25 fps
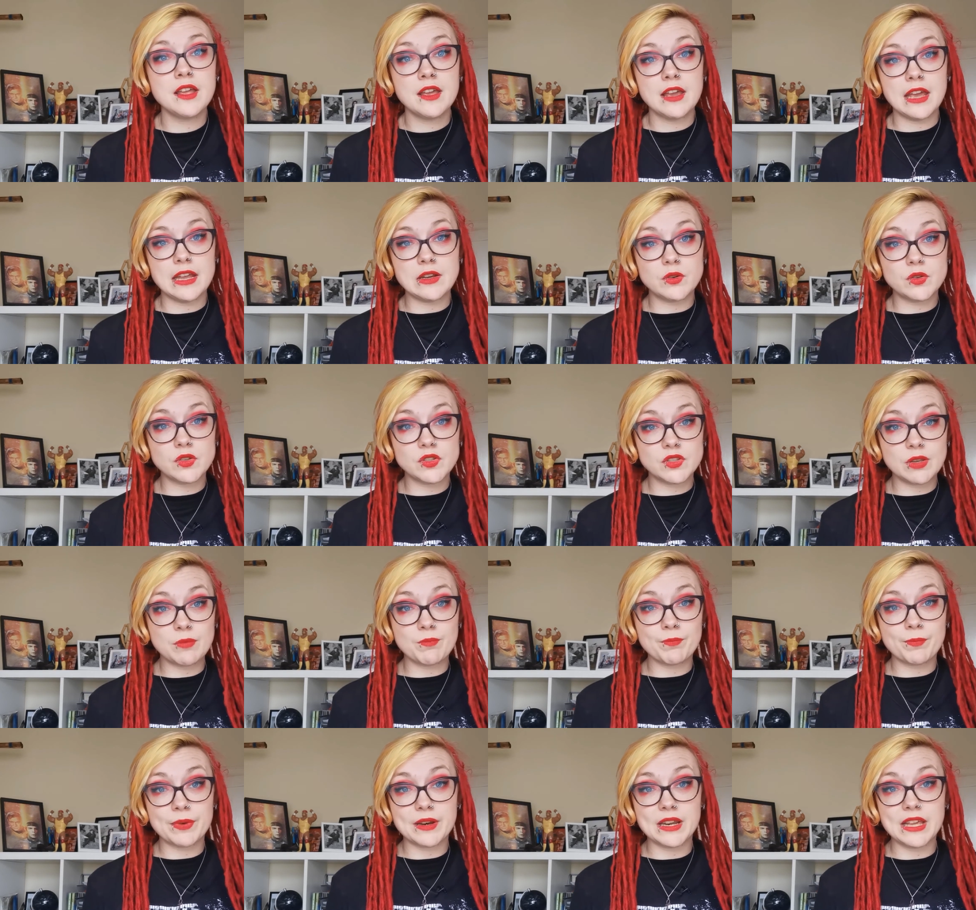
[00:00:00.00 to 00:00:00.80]
It just
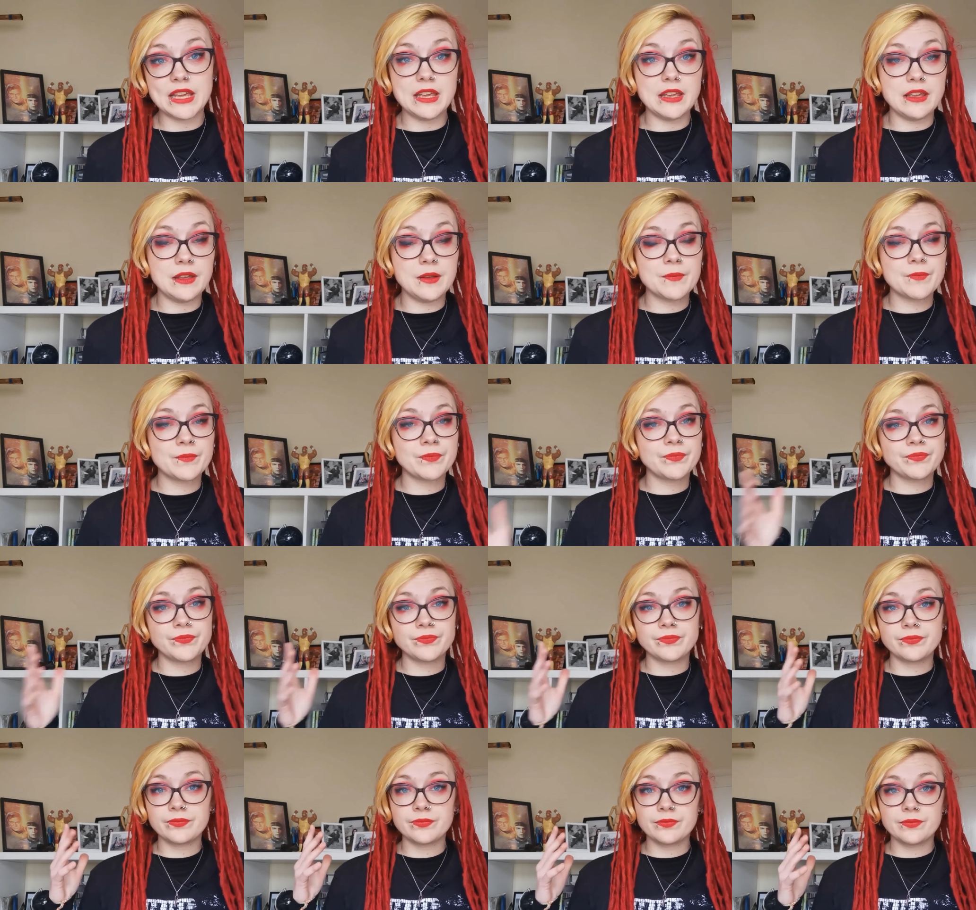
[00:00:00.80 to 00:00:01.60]
simply
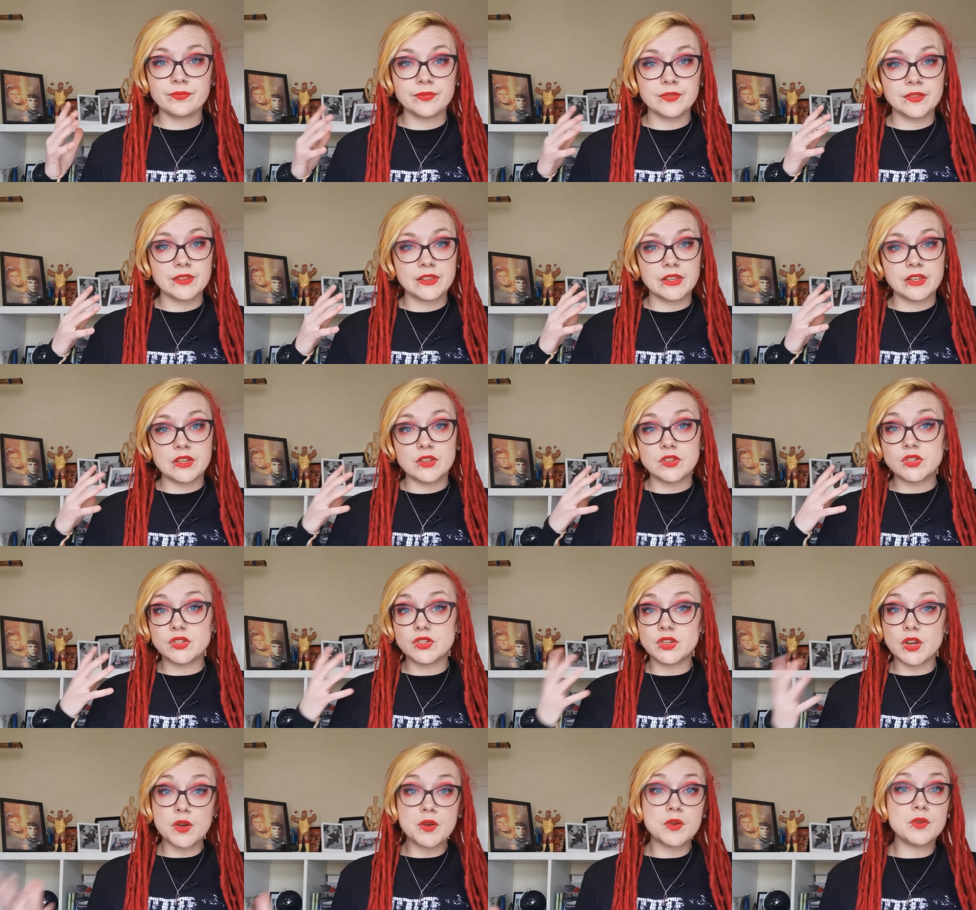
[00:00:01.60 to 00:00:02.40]

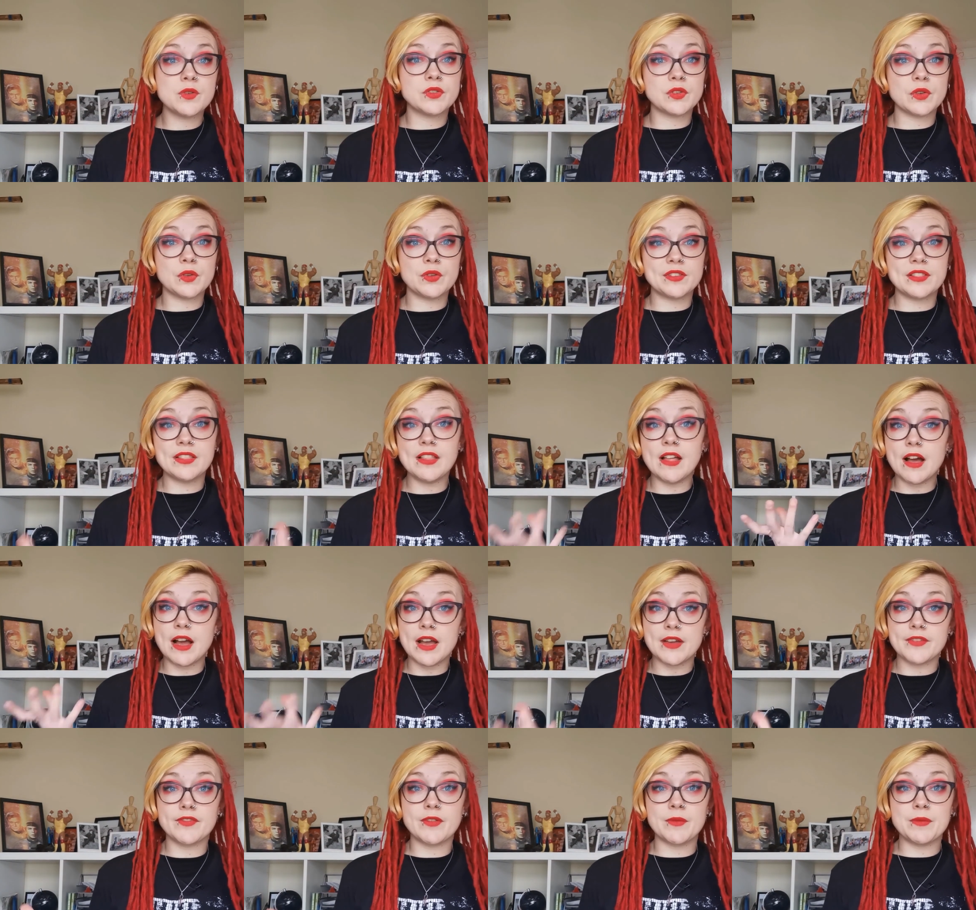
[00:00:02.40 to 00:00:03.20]
shows us
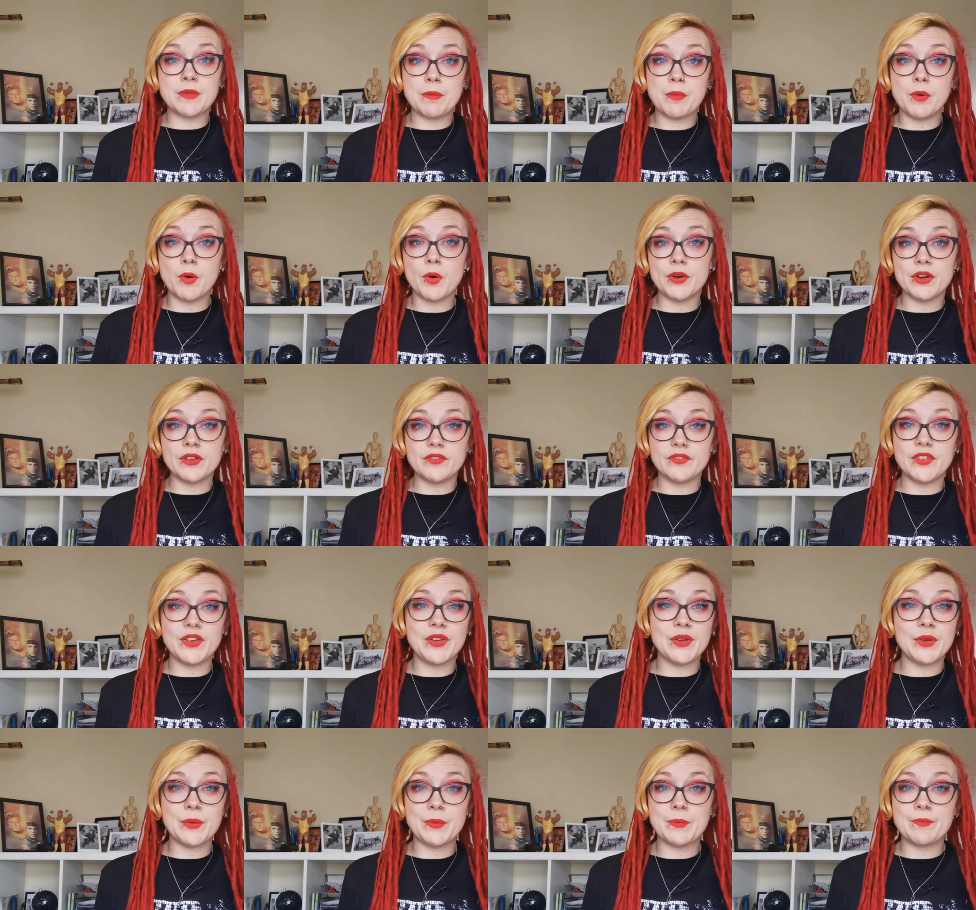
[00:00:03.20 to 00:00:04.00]
life from the point of
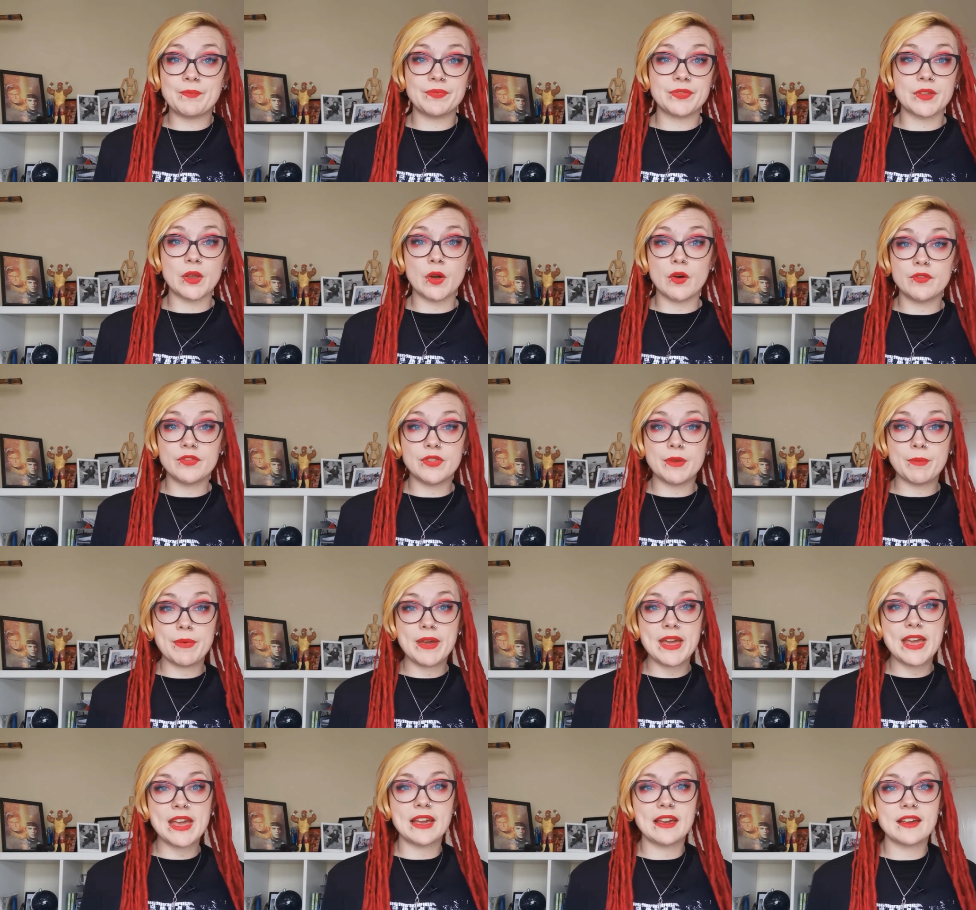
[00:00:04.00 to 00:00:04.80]
view of the
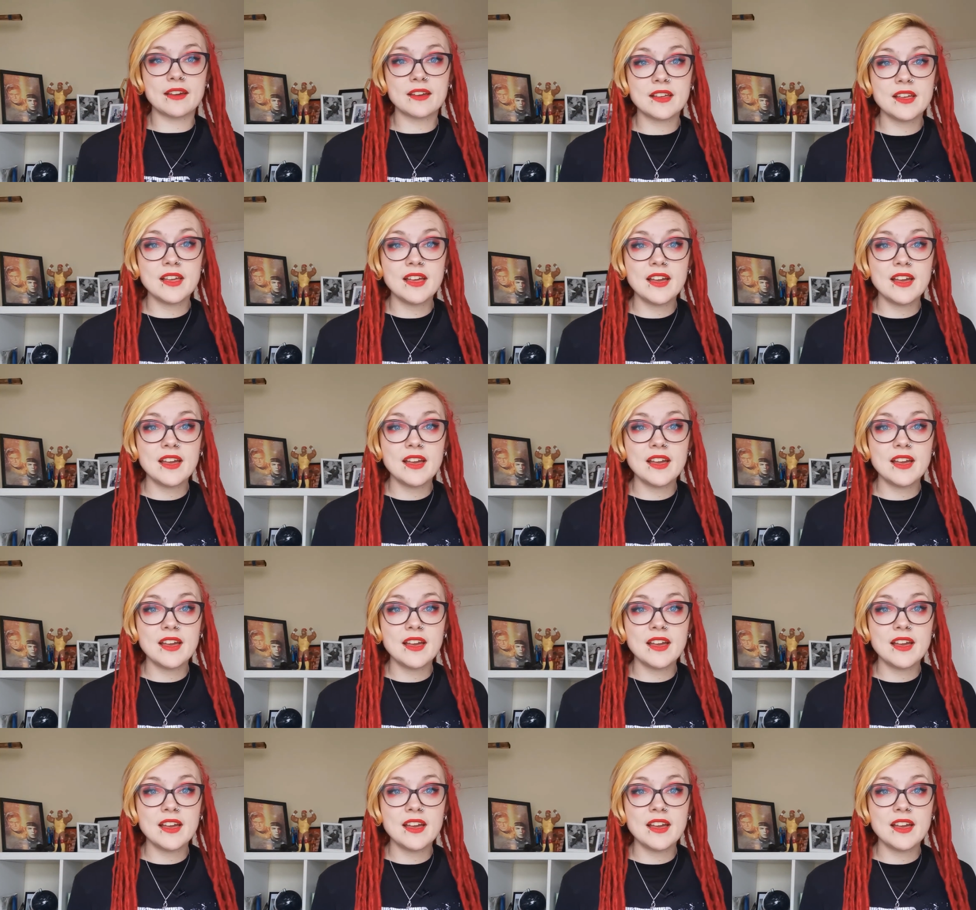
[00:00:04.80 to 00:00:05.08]
pig.